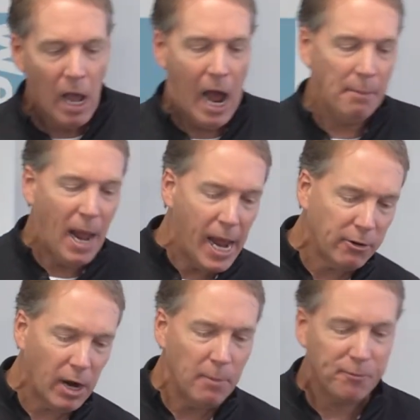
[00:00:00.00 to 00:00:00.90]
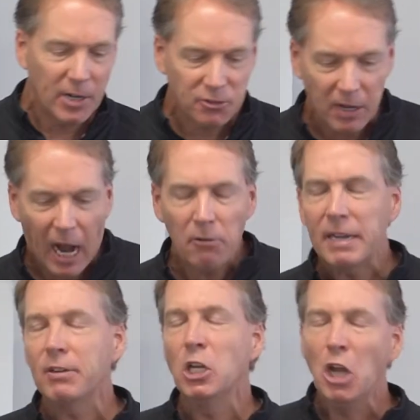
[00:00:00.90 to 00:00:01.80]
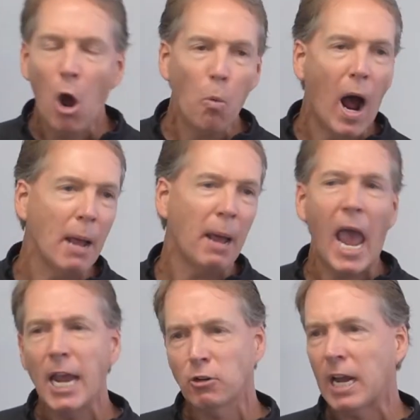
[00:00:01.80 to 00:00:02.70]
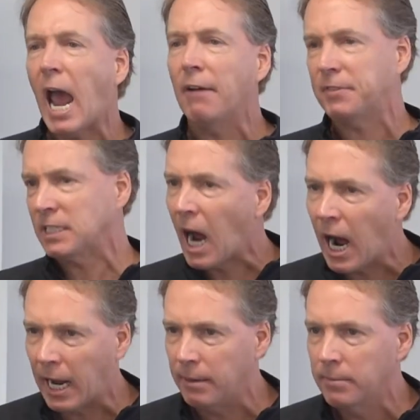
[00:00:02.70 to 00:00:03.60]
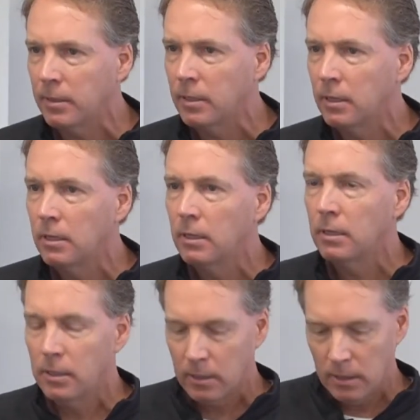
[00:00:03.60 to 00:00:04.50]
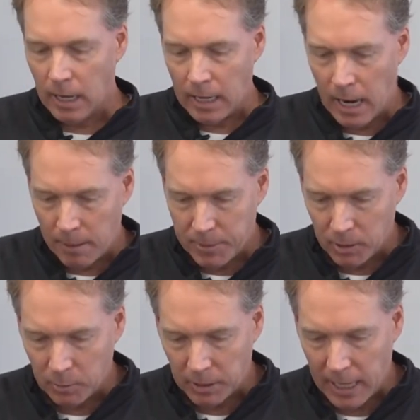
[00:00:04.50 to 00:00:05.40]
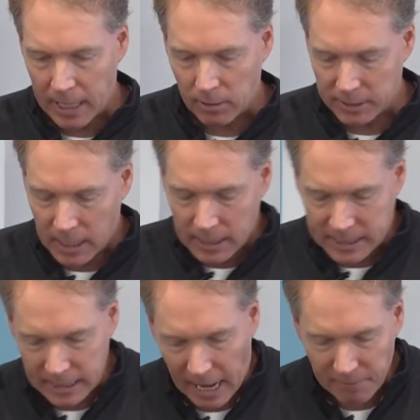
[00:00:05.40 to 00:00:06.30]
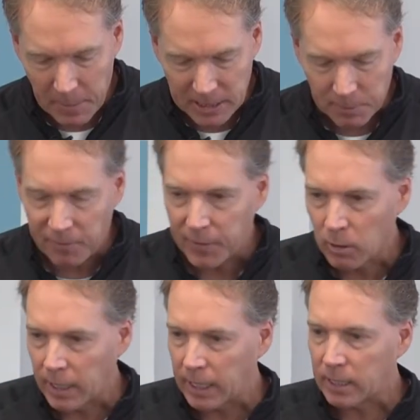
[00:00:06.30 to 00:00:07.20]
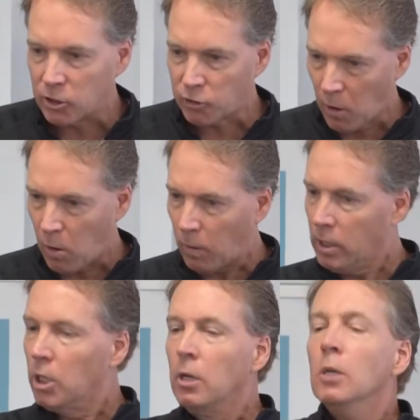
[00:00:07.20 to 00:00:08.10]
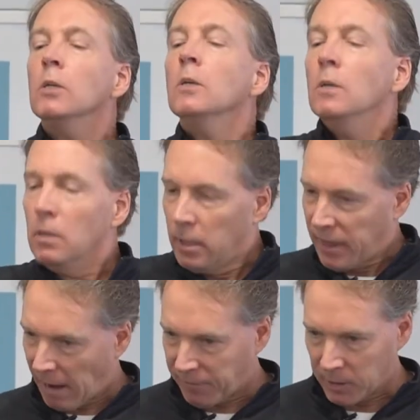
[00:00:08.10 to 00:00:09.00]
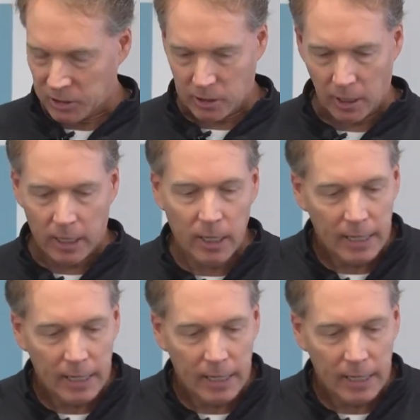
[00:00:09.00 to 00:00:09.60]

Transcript: I'm angry, I'm frustrated. I don't even know why I'm angry half the time. And now I'm building with Legos. See, that makes me feel in control. That feels good.